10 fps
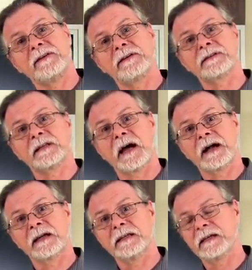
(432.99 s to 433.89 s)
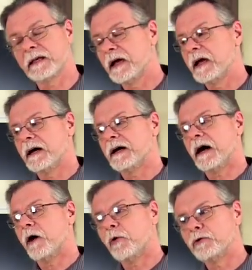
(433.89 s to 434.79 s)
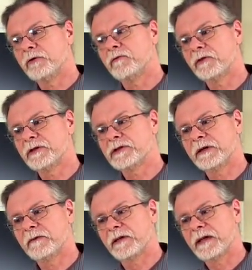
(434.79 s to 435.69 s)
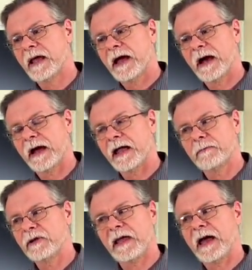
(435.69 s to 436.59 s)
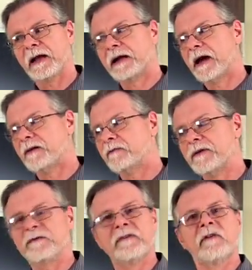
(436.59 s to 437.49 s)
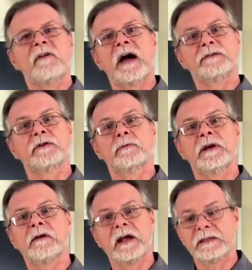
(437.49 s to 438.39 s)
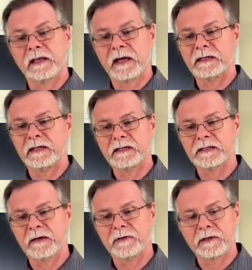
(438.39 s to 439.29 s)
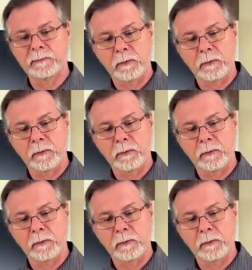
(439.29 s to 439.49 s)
Neil Sedaka did a whole new version of it and really had a kind of revivified career in the 1970s.